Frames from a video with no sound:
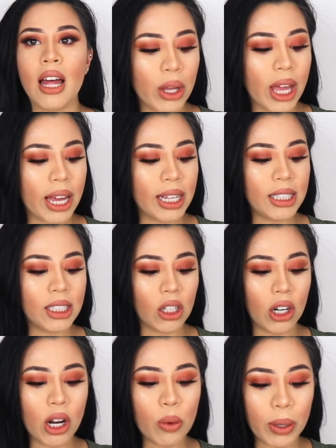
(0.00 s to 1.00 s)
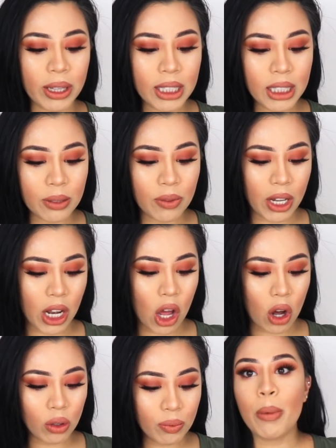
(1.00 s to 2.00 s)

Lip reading: We can get started with this video.